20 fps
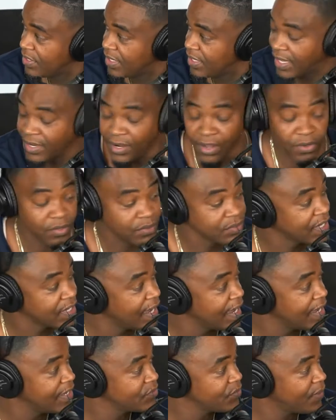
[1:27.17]
and all those
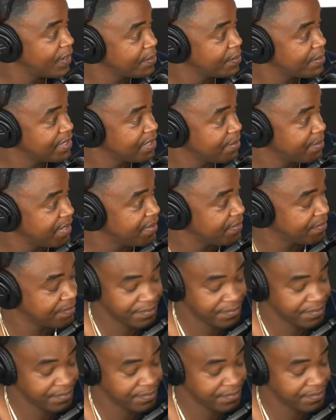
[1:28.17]
guys were able to come in.